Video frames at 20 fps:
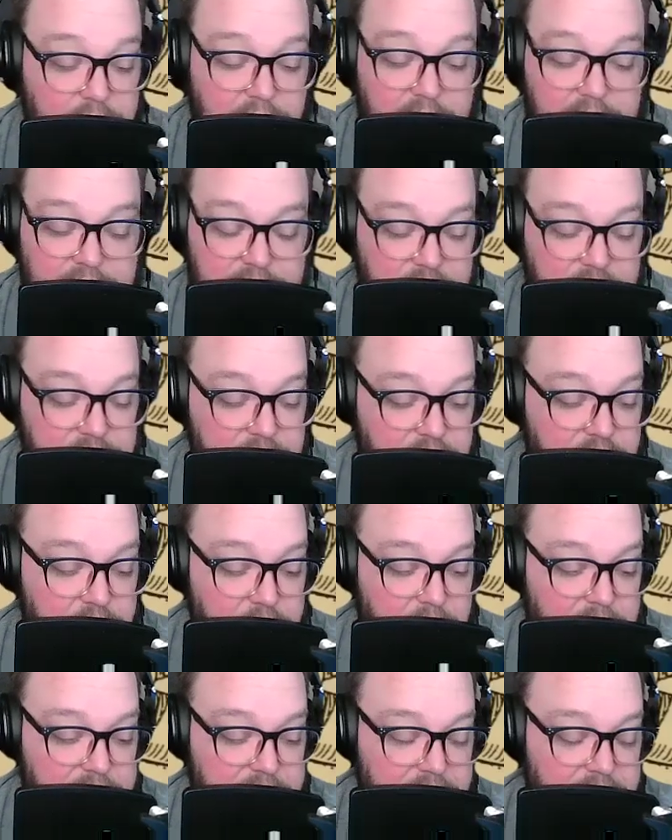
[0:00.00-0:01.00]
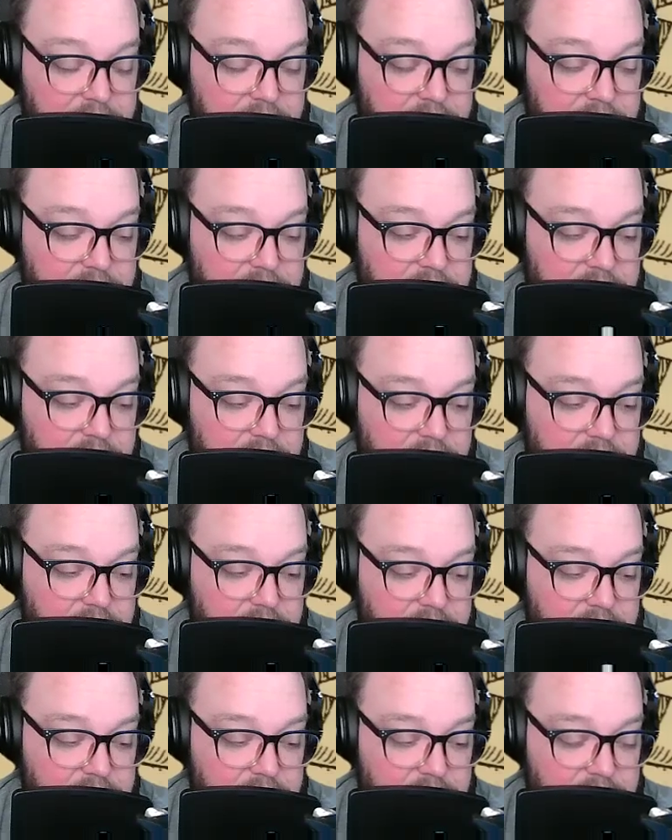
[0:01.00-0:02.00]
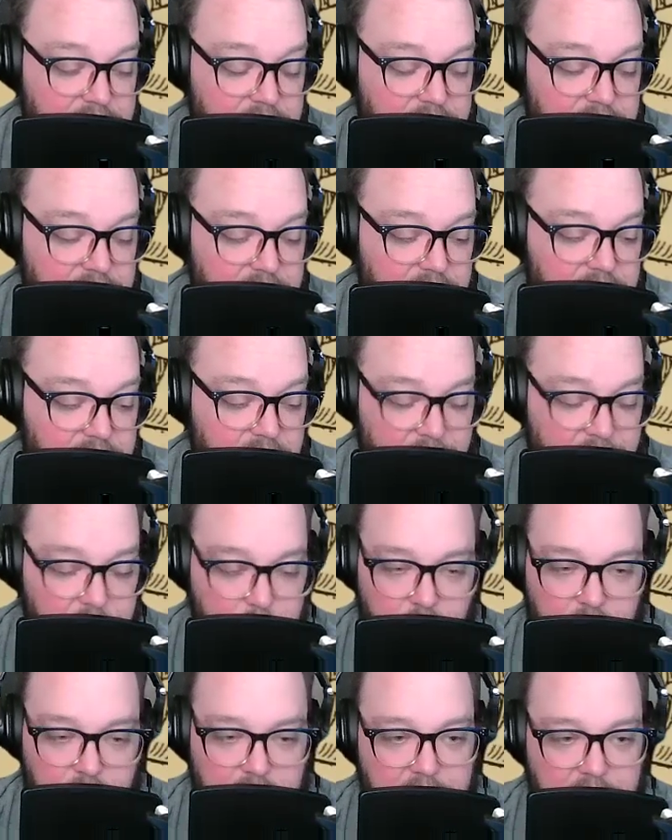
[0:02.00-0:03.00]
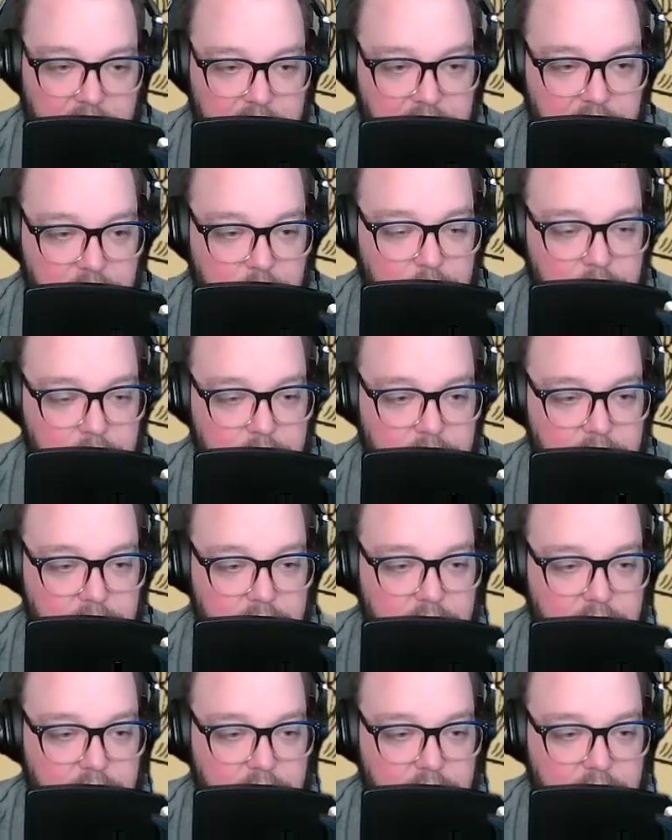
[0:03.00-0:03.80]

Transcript: "Okay, sounds like you got a lot of work ahead of you